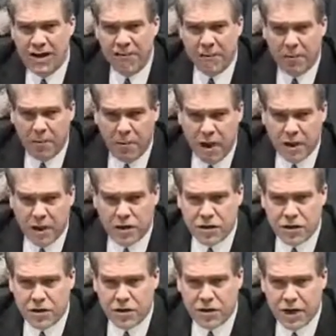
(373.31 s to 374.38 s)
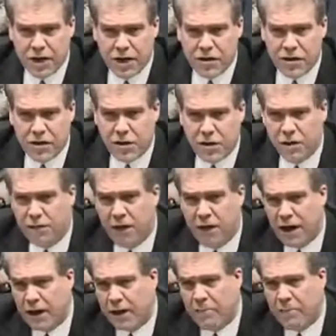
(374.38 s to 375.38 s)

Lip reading: have the Bar Association and you can file a